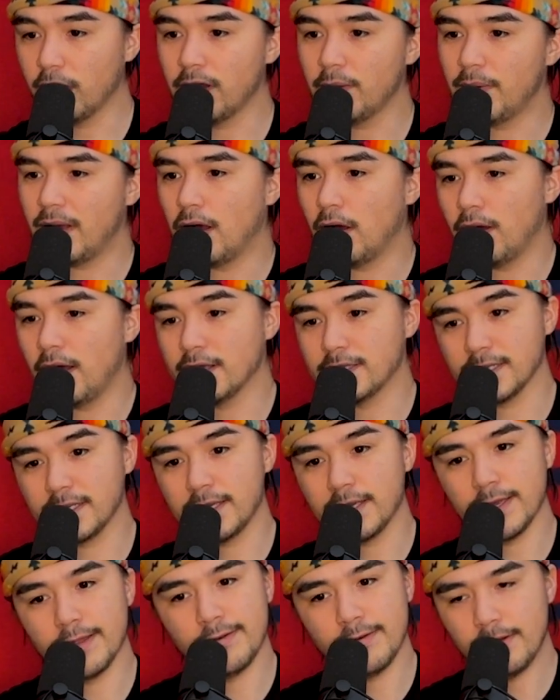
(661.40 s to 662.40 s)
about as a
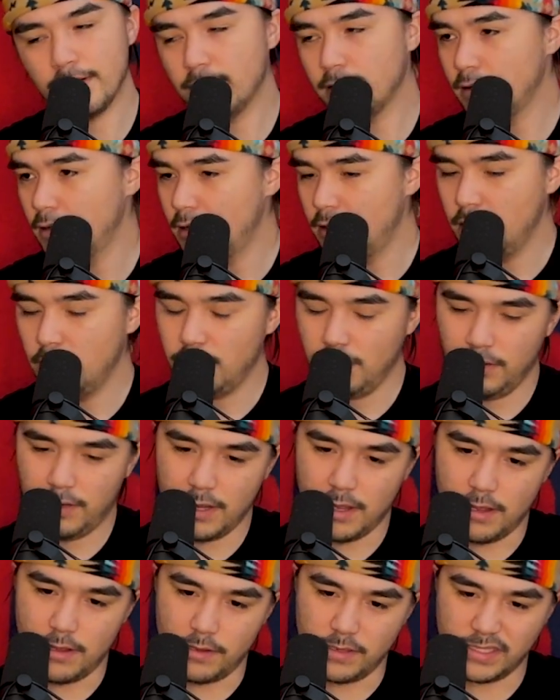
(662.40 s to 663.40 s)
kid.
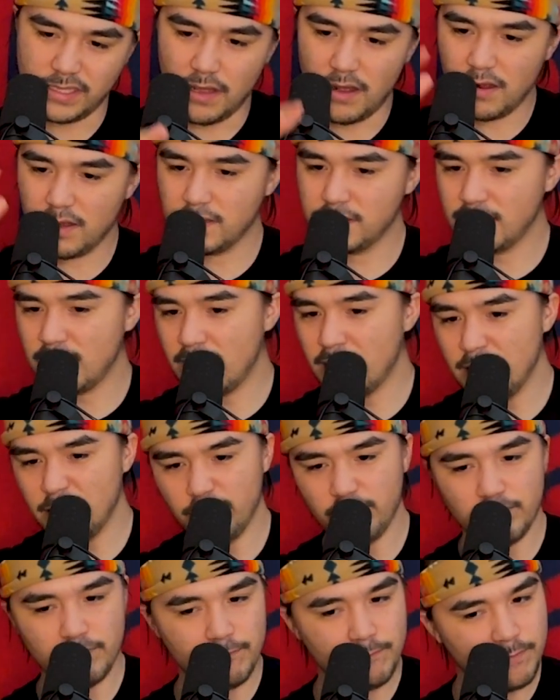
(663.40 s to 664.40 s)
Okay, as long as I
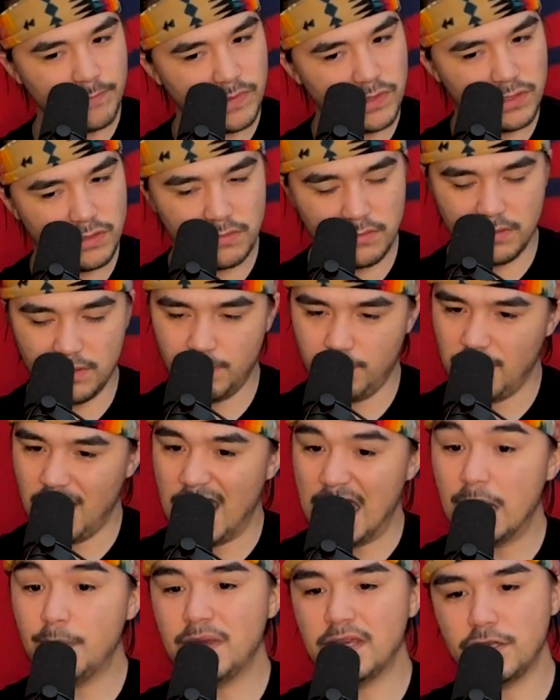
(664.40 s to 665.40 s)

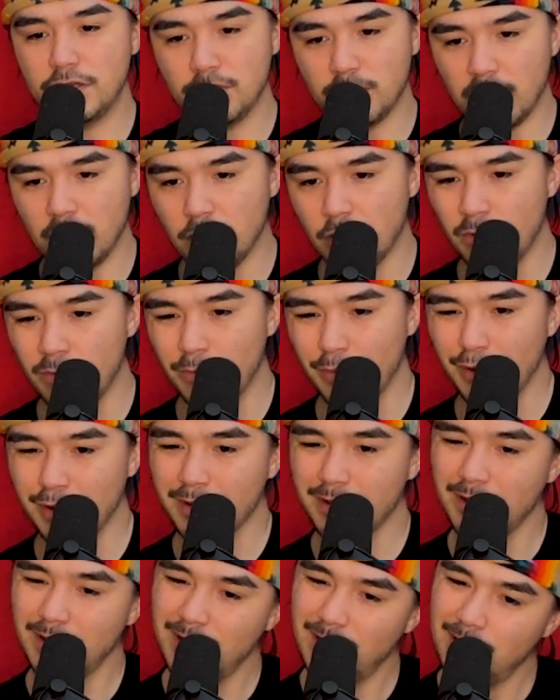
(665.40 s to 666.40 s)
maybe do my
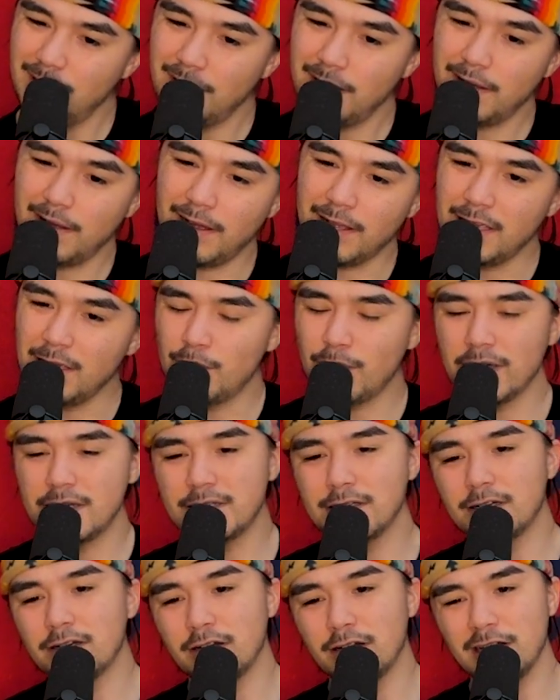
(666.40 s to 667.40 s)
homework, I eat my
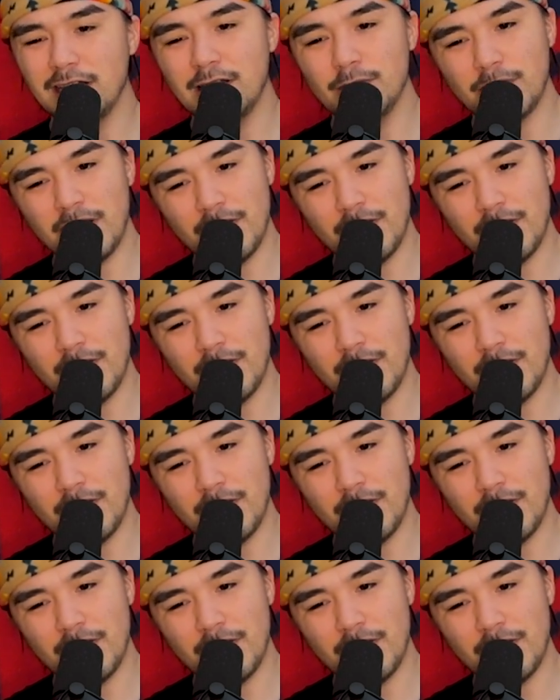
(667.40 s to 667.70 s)
dinner and eat my